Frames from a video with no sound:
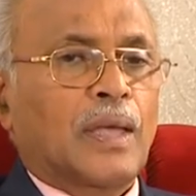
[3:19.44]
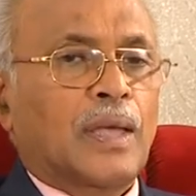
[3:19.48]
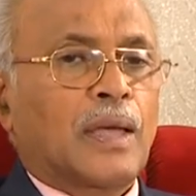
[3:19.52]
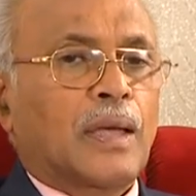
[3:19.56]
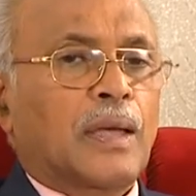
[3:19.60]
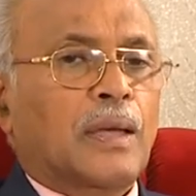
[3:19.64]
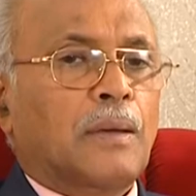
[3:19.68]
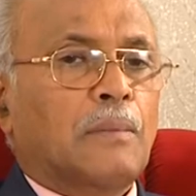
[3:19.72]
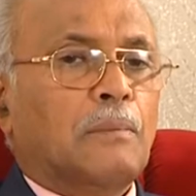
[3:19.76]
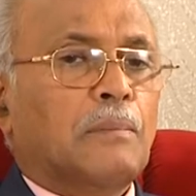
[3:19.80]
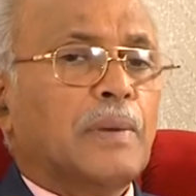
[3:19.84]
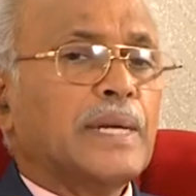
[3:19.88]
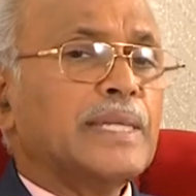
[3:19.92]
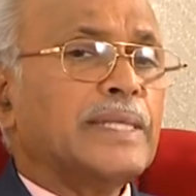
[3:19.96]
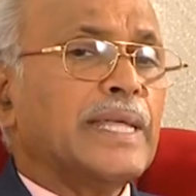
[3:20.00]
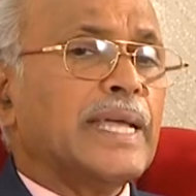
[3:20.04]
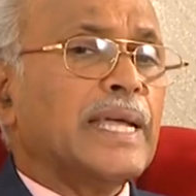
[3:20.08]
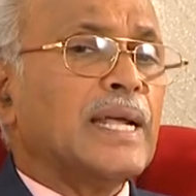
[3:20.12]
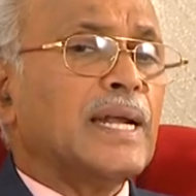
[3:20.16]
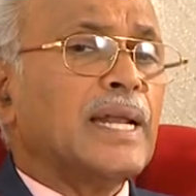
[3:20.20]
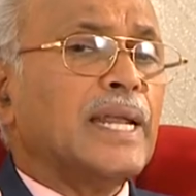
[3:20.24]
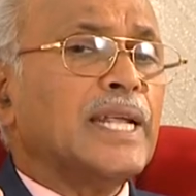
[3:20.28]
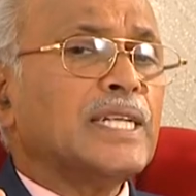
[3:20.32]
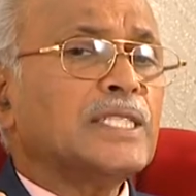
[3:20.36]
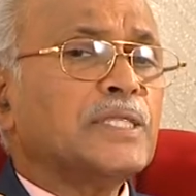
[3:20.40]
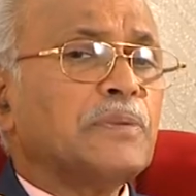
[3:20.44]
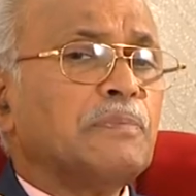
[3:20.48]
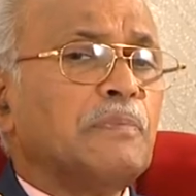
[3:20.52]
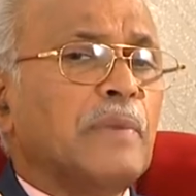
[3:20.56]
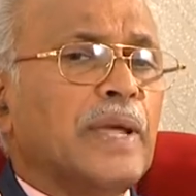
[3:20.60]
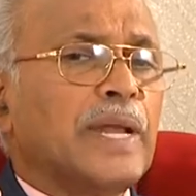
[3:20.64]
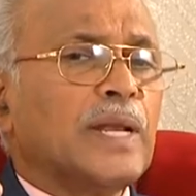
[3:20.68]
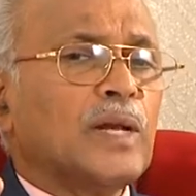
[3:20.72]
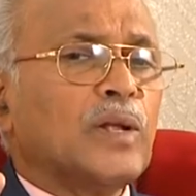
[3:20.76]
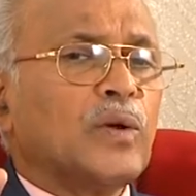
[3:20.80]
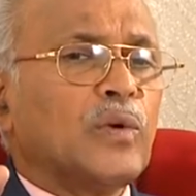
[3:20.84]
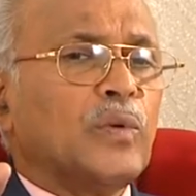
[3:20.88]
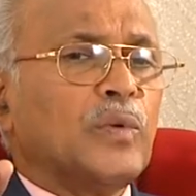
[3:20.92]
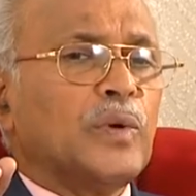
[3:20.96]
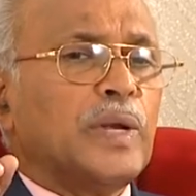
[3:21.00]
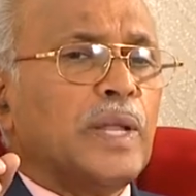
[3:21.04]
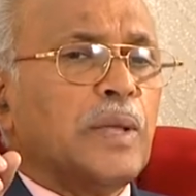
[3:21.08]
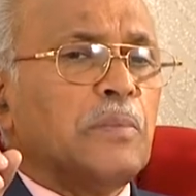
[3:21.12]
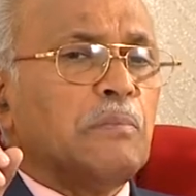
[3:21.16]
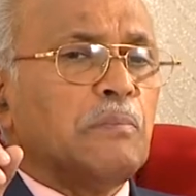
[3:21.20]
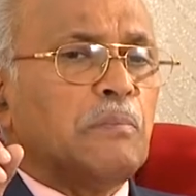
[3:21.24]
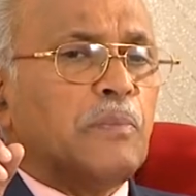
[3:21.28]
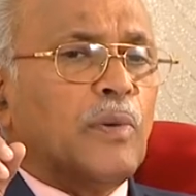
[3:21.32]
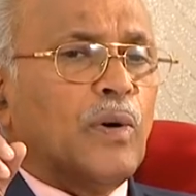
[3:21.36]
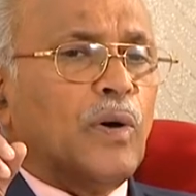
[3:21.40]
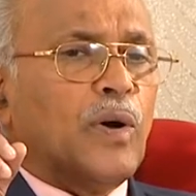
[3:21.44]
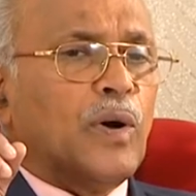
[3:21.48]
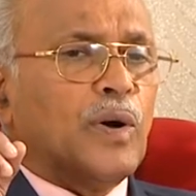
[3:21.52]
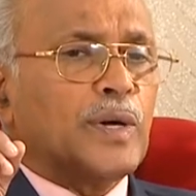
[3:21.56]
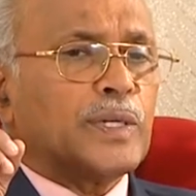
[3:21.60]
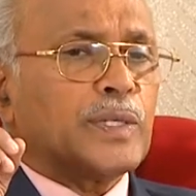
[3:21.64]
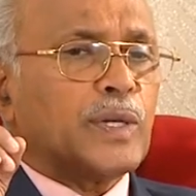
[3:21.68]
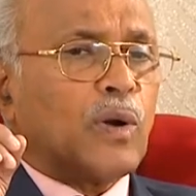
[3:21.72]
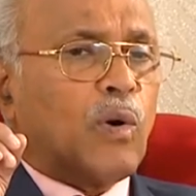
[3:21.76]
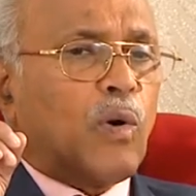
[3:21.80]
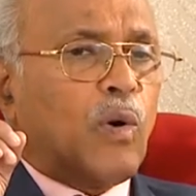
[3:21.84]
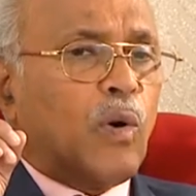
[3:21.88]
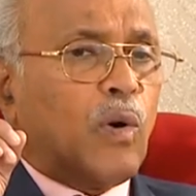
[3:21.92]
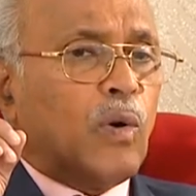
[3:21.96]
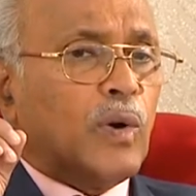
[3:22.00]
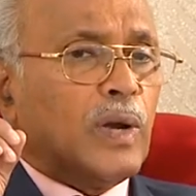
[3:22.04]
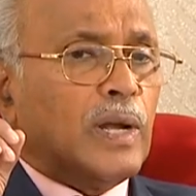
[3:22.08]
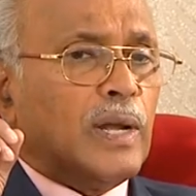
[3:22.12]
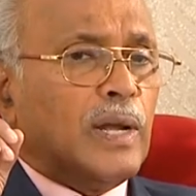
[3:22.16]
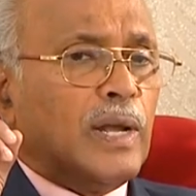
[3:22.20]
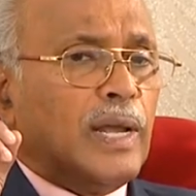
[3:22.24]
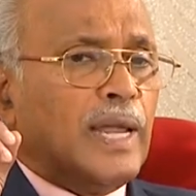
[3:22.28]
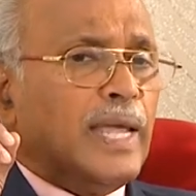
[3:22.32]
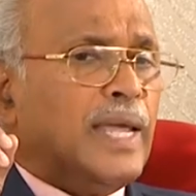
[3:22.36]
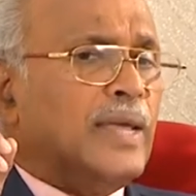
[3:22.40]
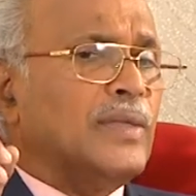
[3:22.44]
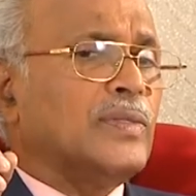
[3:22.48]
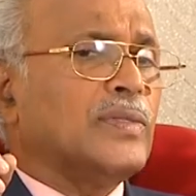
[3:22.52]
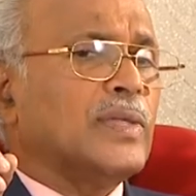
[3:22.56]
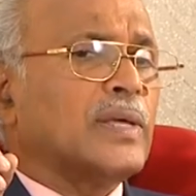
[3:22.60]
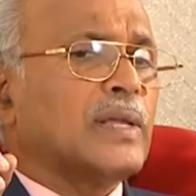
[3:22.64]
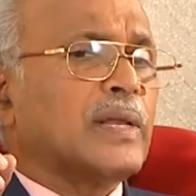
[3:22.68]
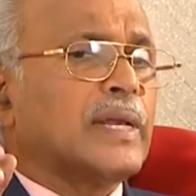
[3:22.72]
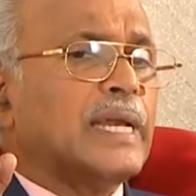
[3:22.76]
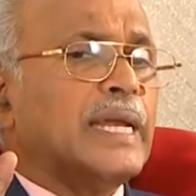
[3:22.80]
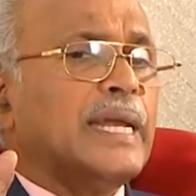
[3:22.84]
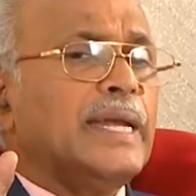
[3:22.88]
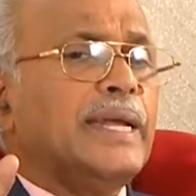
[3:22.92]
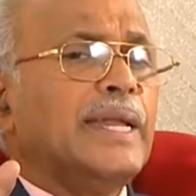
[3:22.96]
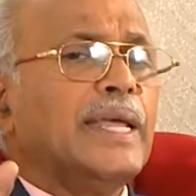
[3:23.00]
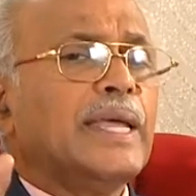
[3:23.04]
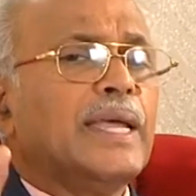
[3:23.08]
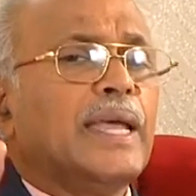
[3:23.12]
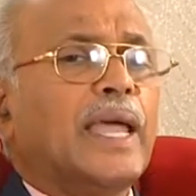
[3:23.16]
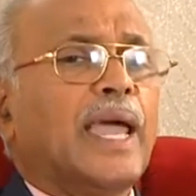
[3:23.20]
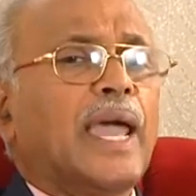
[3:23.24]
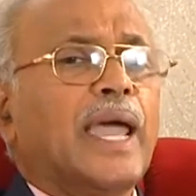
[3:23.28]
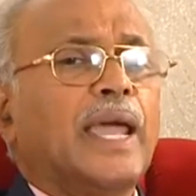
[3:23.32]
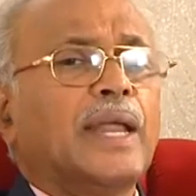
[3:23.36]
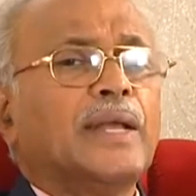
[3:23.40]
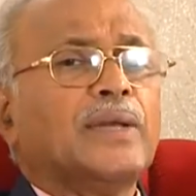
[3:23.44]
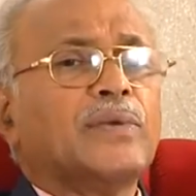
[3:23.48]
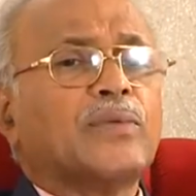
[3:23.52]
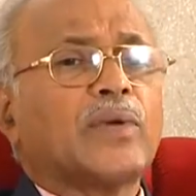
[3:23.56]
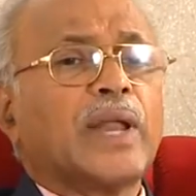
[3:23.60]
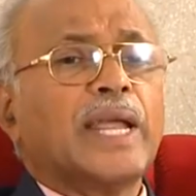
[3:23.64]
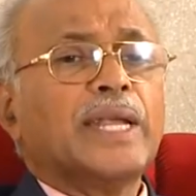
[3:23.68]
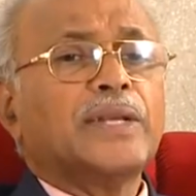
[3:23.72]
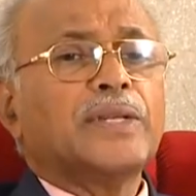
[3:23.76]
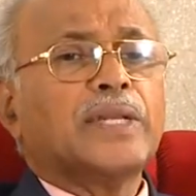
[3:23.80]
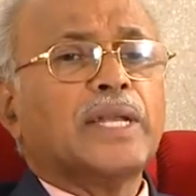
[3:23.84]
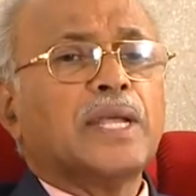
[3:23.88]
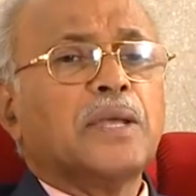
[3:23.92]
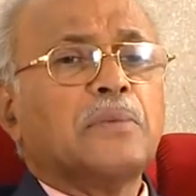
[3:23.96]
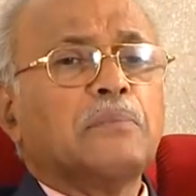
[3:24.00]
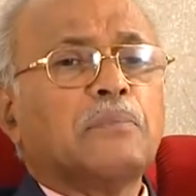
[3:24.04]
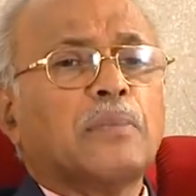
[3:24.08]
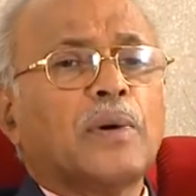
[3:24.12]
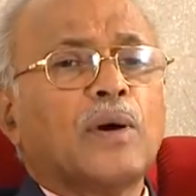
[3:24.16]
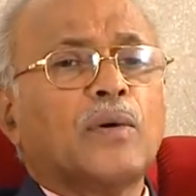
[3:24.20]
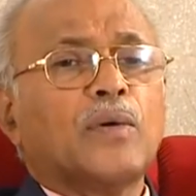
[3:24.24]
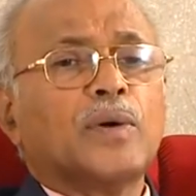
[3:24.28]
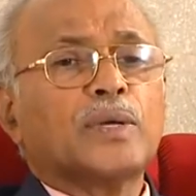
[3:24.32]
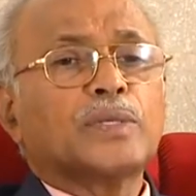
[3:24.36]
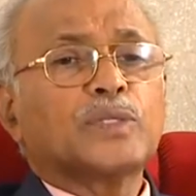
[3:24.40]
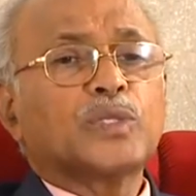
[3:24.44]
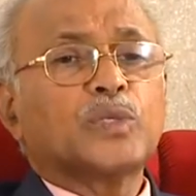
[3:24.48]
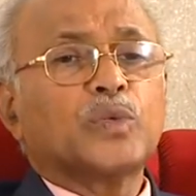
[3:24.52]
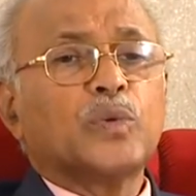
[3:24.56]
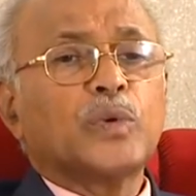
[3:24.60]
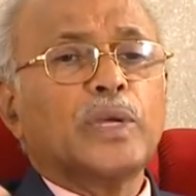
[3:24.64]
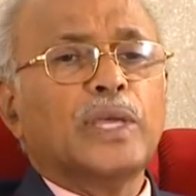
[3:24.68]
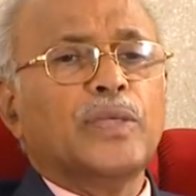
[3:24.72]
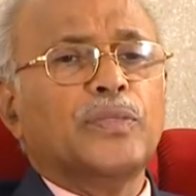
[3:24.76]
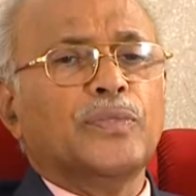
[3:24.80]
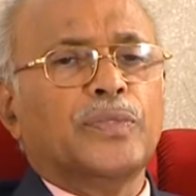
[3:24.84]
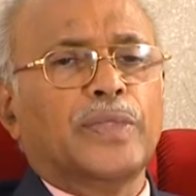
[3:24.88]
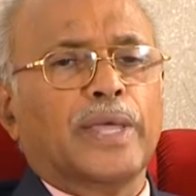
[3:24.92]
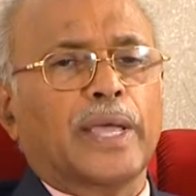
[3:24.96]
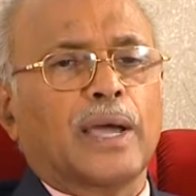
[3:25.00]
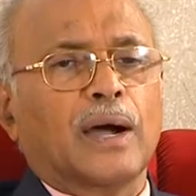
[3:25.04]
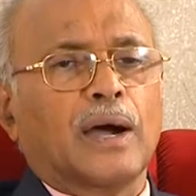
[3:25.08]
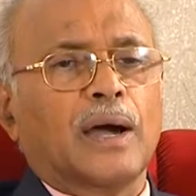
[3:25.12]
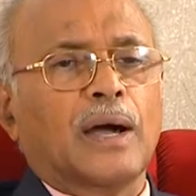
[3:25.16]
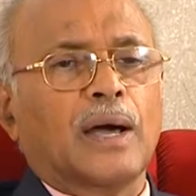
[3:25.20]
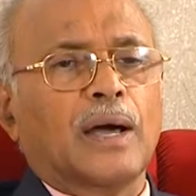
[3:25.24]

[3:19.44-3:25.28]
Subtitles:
But the Englishmen could import only the reading and writing power to India.